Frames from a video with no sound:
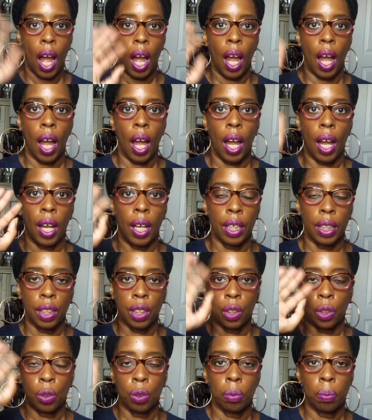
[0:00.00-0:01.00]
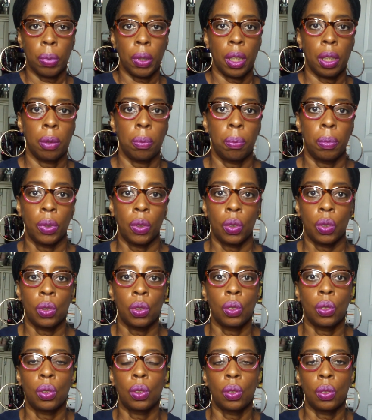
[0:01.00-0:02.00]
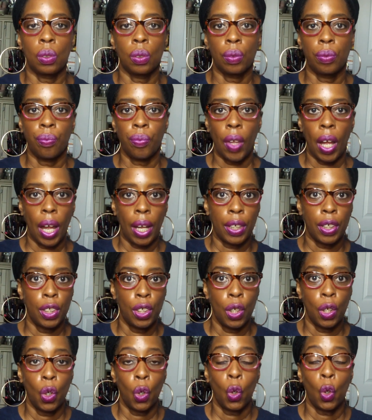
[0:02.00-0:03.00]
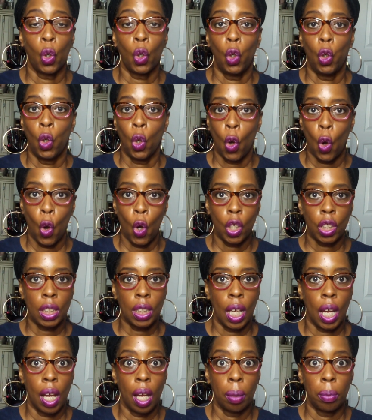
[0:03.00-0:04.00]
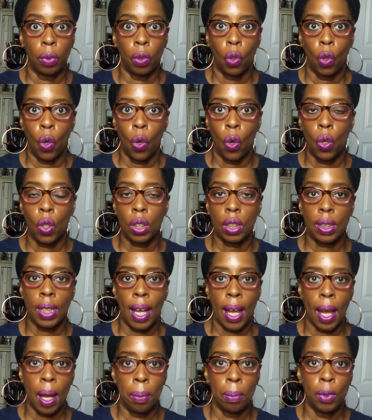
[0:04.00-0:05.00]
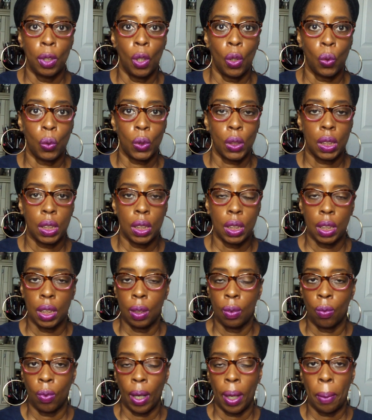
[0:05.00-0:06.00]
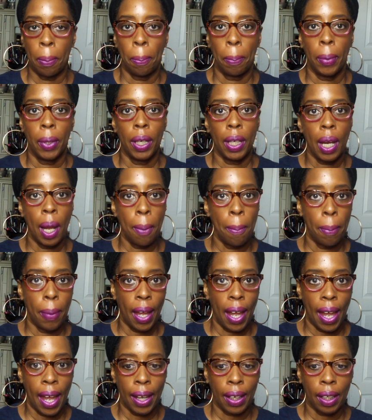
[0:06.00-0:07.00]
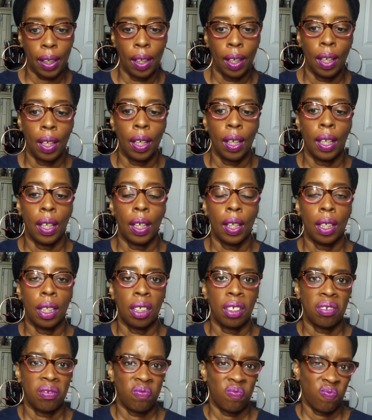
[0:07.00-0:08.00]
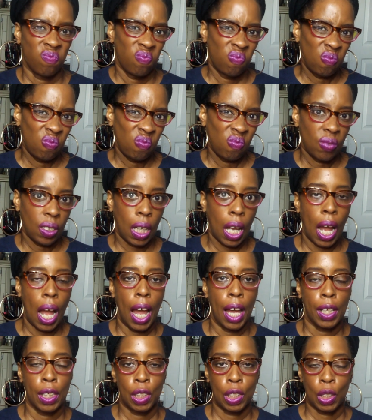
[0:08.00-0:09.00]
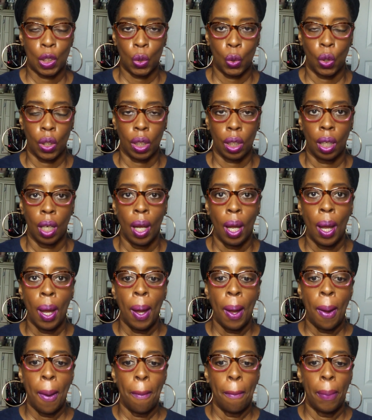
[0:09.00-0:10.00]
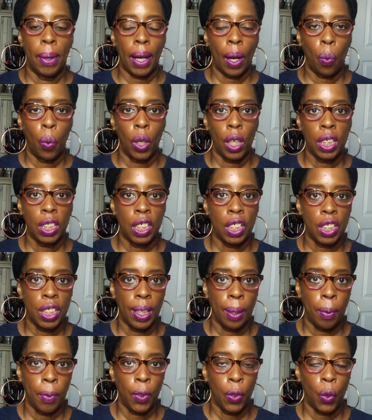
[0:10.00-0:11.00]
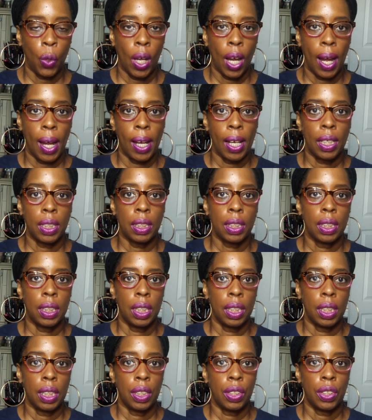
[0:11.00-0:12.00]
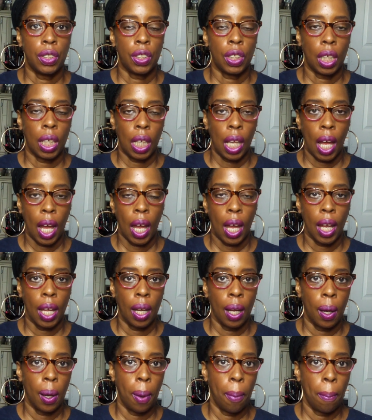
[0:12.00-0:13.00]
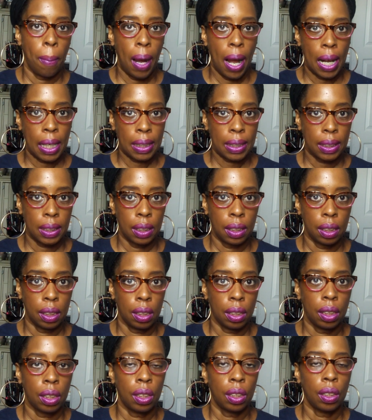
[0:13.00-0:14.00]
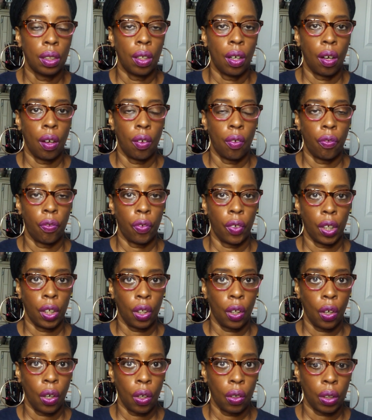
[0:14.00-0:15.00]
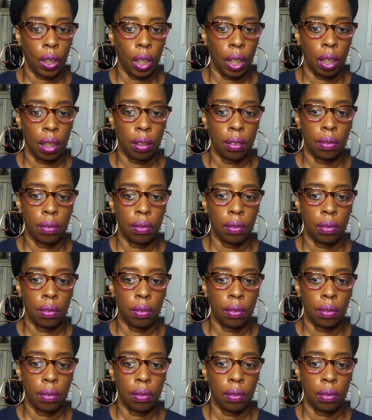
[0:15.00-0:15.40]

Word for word: Hi, cute people. I know, long time, long time no see, right? But I'm back, kind of, sort of. But I wanted to share with you guys the July unboxing of a curl kit.